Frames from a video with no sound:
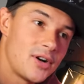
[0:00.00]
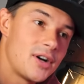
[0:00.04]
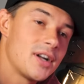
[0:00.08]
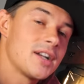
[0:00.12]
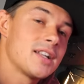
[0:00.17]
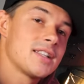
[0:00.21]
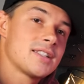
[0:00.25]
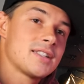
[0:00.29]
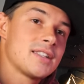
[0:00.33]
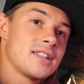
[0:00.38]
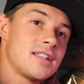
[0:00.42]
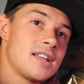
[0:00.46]

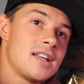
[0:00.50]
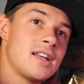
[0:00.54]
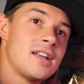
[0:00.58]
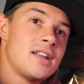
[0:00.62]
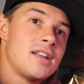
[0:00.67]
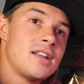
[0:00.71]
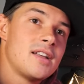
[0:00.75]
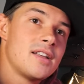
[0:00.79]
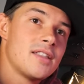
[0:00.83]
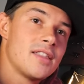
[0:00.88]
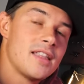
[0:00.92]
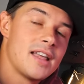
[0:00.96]
honestly,
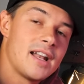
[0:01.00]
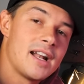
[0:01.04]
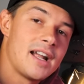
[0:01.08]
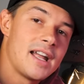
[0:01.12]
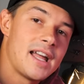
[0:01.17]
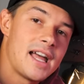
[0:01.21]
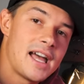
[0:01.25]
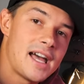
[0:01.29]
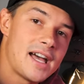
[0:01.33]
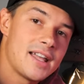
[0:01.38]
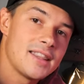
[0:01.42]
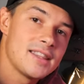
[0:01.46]
that I
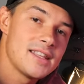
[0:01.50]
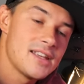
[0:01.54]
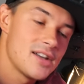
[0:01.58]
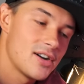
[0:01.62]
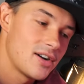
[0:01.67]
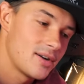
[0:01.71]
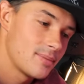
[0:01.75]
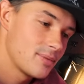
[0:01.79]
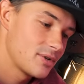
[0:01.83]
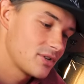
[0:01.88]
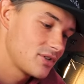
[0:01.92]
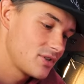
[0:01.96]
had the
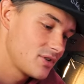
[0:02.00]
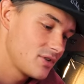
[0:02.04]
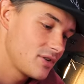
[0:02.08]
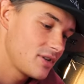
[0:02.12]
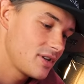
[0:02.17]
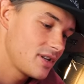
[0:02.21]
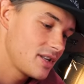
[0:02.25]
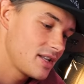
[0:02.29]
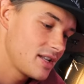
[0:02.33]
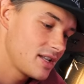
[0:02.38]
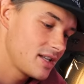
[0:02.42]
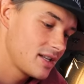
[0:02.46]

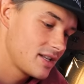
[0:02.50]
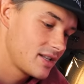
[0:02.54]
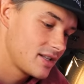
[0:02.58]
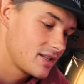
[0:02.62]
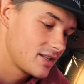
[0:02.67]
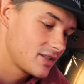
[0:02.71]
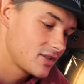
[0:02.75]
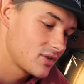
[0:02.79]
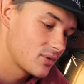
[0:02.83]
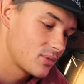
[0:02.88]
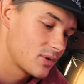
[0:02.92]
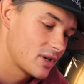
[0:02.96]
opportunity
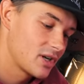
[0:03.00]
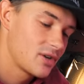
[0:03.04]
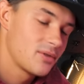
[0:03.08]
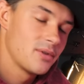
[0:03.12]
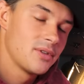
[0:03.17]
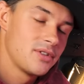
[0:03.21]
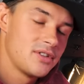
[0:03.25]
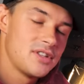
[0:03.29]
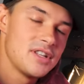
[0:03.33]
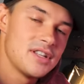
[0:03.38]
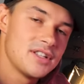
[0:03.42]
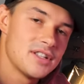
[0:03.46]
to work
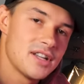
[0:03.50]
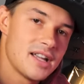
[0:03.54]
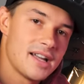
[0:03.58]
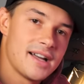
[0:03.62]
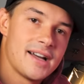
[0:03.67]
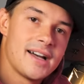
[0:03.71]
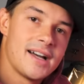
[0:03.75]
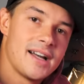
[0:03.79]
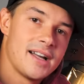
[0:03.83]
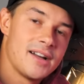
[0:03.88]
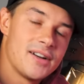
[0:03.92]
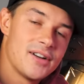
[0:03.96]
with D J
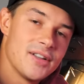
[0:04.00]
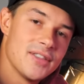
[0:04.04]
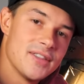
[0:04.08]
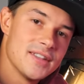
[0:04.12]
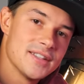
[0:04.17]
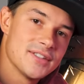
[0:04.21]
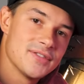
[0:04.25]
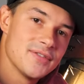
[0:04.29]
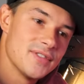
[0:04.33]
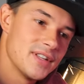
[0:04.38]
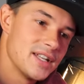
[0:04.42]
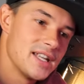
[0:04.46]
I on
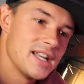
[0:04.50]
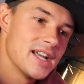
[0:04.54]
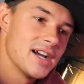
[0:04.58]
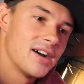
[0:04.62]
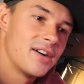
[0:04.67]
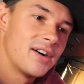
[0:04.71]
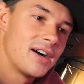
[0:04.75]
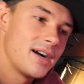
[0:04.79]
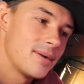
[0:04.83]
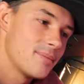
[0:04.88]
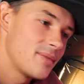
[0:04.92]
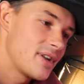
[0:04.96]
this video.
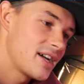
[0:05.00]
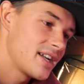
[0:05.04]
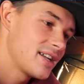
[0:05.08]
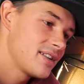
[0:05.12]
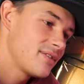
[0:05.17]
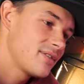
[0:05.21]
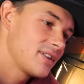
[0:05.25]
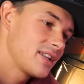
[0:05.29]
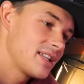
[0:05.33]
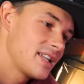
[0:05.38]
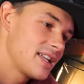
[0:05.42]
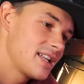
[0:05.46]
I'm not
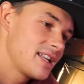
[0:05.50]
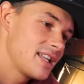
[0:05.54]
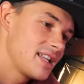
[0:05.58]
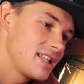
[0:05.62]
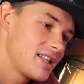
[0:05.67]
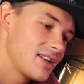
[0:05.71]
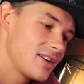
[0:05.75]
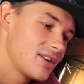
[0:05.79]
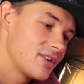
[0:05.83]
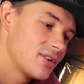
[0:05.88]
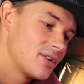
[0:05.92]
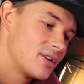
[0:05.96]
even kidding
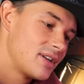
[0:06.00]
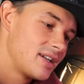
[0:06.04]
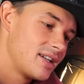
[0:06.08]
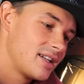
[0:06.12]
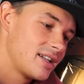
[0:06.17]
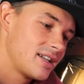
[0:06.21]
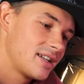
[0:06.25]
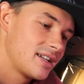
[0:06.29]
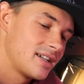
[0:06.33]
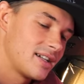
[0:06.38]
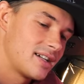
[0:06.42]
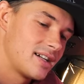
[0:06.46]
you.
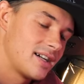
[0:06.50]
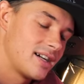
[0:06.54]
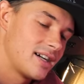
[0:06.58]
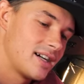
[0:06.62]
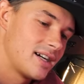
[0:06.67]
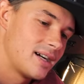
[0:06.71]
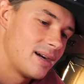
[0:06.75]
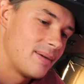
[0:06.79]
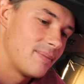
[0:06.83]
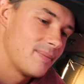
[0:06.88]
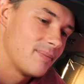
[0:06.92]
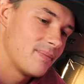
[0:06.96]

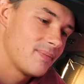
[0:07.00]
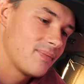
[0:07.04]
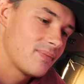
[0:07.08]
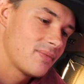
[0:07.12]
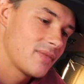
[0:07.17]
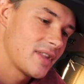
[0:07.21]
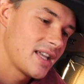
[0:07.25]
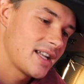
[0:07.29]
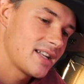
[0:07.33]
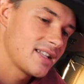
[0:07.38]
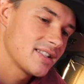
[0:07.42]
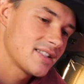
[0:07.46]
Um,
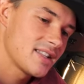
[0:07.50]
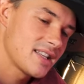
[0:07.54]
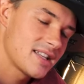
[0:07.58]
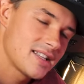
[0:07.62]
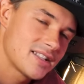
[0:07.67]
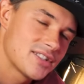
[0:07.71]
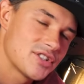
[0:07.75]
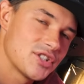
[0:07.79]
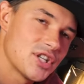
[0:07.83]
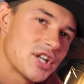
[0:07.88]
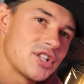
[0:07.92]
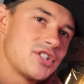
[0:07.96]
that is like
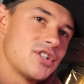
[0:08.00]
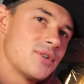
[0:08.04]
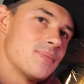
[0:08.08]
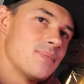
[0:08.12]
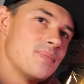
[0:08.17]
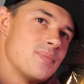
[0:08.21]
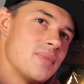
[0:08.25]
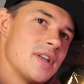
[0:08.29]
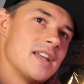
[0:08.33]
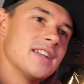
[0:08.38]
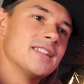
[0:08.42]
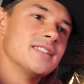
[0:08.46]
such a
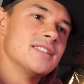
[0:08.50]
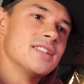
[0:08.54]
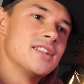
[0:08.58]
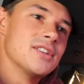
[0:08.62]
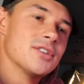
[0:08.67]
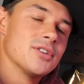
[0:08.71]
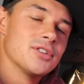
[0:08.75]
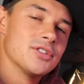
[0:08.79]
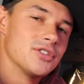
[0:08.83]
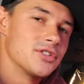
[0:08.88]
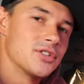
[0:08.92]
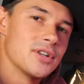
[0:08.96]
big
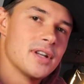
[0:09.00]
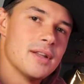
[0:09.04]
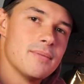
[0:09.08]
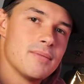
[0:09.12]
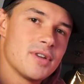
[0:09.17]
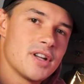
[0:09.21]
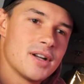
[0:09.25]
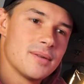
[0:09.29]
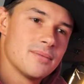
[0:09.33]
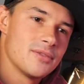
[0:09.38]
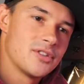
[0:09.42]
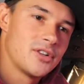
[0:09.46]
deal, dream
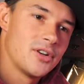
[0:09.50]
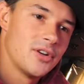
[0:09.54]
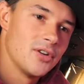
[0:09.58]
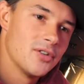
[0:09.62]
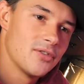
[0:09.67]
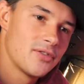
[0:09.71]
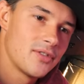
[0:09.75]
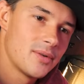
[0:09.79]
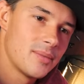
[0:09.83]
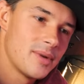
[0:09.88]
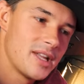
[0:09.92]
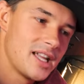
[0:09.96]
come true
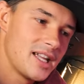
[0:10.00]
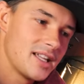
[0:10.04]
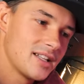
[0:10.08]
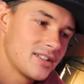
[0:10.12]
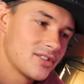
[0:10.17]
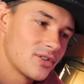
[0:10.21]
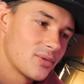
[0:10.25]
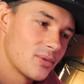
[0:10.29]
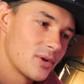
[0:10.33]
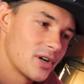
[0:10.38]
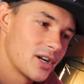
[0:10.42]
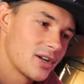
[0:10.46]
for me
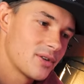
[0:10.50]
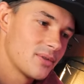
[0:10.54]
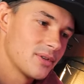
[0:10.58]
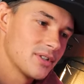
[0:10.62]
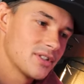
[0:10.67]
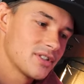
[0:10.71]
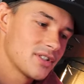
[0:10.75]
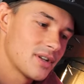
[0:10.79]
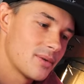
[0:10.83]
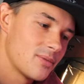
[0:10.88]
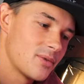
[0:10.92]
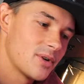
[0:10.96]
to work with
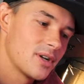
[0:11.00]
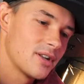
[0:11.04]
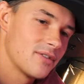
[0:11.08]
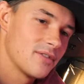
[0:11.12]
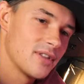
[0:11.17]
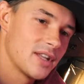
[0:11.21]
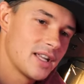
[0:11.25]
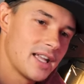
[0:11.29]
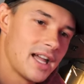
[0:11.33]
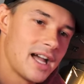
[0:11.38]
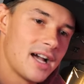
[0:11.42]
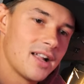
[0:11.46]
someone of
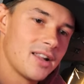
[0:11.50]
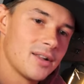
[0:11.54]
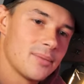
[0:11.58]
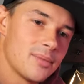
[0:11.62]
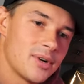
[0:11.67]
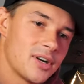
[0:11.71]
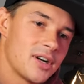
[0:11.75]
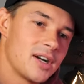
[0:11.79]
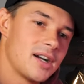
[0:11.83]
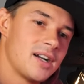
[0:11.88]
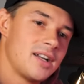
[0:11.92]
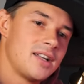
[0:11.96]
the
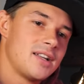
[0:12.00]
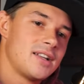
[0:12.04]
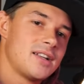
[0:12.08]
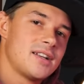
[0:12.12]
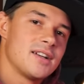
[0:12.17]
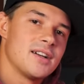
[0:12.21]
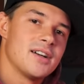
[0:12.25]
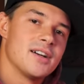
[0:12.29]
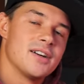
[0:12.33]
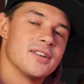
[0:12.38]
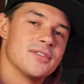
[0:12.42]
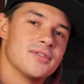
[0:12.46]
caliber
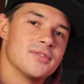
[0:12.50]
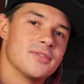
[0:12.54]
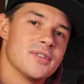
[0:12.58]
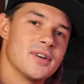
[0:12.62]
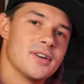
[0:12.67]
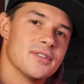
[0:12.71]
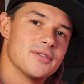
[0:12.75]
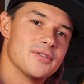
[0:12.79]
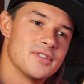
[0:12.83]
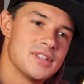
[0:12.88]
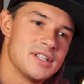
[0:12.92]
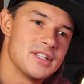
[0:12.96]
of,
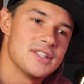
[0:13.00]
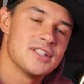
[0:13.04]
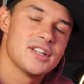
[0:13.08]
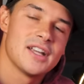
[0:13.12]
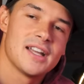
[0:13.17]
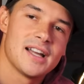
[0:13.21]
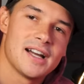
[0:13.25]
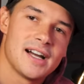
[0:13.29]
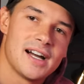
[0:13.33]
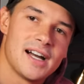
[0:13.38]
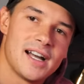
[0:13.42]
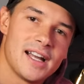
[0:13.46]
of D
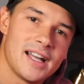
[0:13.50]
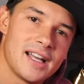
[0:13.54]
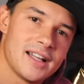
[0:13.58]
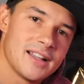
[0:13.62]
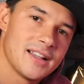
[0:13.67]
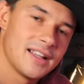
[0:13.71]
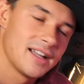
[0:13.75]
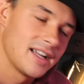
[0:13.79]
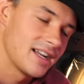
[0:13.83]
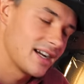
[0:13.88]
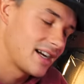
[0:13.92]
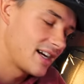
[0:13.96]
J I.
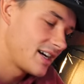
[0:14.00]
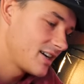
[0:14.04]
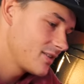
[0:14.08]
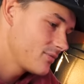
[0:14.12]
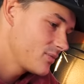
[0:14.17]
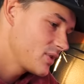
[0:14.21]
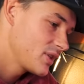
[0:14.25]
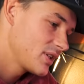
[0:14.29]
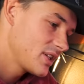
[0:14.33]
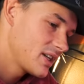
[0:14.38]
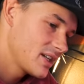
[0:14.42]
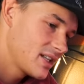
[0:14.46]
Like, I've
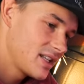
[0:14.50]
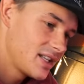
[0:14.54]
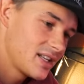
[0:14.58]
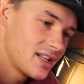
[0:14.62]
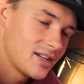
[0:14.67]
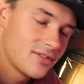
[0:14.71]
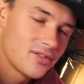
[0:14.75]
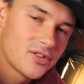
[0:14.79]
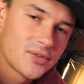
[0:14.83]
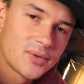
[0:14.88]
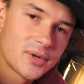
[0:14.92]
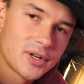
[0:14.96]
been lucky
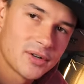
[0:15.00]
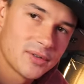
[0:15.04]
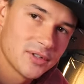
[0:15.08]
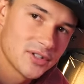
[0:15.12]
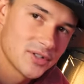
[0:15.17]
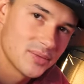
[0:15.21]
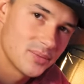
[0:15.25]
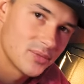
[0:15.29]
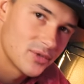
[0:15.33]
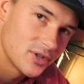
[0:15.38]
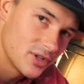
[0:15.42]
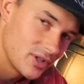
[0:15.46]
enough to work with
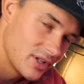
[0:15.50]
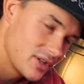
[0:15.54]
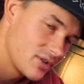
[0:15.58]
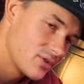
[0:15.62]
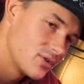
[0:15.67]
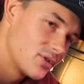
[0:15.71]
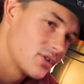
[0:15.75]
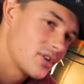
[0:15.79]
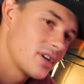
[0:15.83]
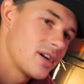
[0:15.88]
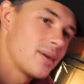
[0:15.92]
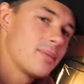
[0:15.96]
some really
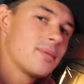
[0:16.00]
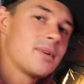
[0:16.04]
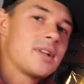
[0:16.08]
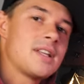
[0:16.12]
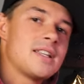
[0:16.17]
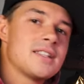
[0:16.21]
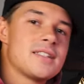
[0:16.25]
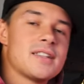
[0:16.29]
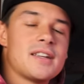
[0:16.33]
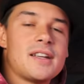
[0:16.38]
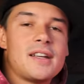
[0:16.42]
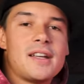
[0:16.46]
cool
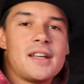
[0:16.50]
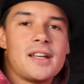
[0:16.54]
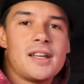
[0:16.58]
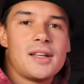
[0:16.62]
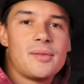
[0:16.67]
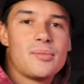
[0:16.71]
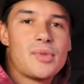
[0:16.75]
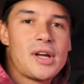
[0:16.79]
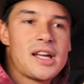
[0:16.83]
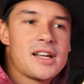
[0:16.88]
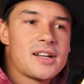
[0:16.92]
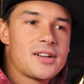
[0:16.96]
companies
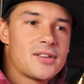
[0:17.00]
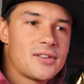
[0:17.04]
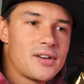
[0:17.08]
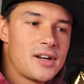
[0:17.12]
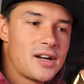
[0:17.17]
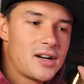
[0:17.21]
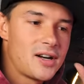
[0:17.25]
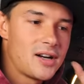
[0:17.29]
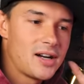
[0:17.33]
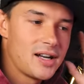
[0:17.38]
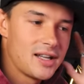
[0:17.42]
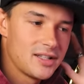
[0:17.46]
in my
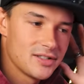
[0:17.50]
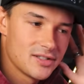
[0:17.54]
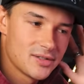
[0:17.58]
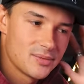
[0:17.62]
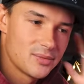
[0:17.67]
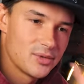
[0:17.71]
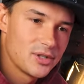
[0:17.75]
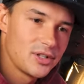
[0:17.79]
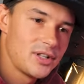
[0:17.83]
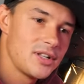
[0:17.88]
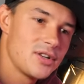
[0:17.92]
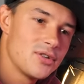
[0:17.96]
career and
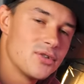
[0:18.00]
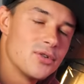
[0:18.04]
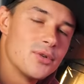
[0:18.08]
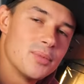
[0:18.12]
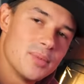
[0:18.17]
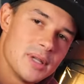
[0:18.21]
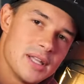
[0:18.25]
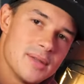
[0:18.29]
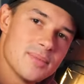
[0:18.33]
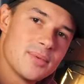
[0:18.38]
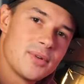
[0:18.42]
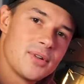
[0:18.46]
some really cool
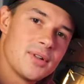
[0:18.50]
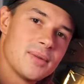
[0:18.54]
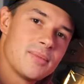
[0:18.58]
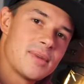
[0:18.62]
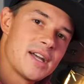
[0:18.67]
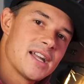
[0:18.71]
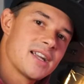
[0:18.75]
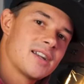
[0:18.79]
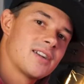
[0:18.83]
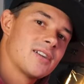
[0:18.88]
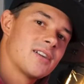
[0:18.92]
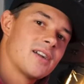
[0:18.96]
people in
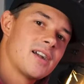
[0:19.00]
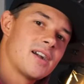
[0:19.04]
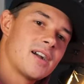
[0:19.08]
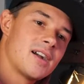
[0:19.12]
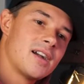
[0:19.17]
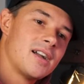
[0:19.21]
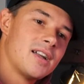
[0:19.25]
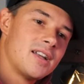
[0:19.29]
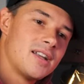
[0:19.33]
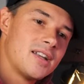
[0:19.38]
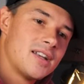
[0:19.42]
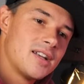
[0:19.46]
my
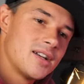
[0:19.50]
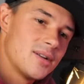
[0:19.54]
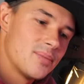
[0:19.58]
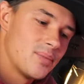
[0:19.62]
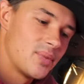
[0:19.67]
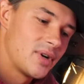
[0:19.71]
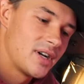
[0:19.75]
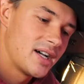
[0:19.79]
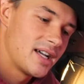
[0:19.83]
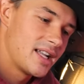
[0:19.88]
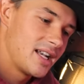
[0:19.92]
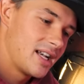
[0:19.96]
career,
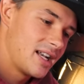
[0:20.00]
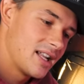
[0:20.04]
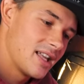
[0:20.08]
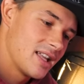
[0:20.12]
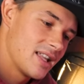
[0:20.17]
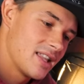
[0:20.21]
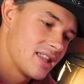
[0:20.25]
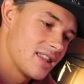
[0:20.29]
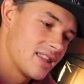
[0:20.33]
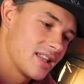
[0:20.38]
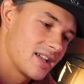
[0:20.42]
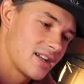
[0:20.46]
but
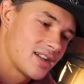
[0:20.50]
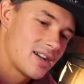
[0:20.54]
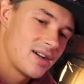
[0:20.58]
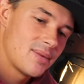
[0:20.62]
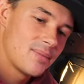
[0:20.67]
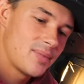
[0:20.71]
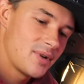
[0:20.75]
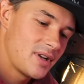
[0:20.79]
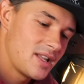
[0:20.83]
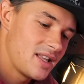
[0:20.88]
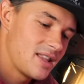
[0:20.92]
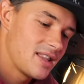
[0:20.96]
the
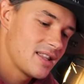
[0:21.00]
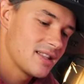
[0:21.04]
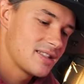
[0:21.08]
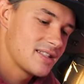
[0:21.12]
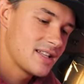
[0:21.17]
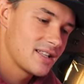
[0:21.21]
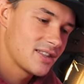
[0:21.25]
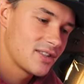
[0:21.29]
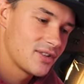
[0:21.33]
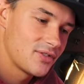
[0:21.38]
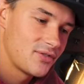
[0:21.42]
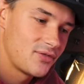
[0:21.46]
company
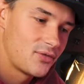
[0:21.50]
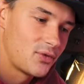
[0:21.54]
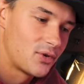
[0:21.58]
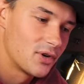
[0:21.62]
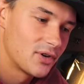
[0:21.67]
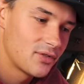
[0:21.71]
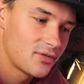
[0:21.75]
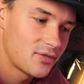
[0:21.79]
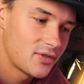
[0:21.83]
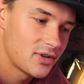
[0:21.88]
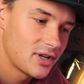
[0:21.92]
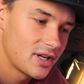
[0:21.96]
that's at the
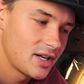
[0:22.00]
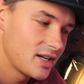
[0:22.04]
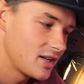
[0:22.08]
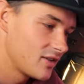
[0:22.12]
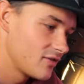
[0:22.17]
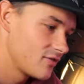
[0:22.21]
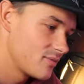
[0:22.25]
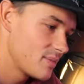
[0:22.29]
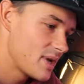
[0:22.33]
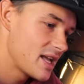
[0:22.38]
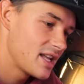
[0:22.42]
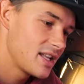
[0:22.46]
forefront
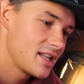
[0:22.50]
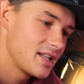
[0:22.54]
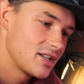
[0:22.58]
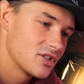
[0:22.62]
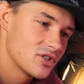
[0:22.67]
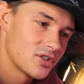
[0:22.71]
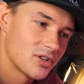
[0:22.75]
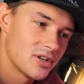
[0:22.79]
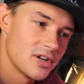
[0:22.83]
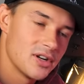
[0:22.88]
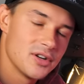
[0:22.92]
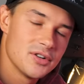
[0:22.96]
of making
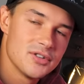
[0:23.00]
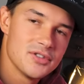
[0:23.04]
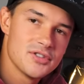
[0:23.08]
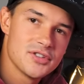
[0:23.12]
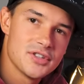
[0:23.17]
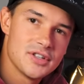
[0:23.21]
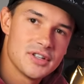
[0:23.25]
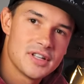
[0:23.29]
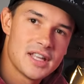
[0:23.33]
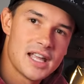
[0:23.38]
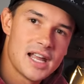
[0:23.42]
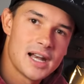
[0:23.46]

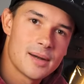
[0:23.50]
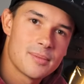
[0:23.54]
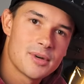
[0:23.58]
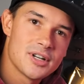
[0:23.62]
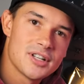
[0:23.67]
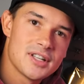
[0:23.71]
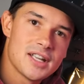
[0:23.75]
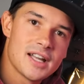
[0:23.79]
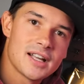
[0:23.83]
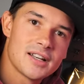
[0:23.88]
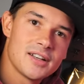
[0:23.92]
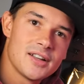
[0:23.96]
drones and
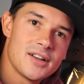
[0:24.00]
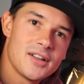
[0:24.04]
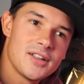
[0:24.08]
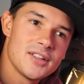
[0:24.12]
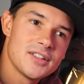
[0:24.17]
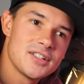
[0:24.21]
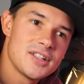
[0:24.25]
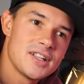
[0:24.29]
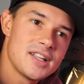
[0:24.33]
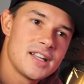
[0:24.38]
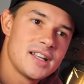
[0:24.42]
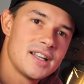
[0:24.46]
camera
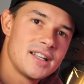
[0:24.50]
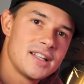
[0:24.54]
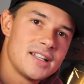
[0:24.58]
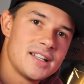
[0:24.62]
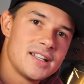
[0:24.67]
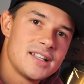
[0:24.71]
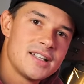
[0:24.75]
technology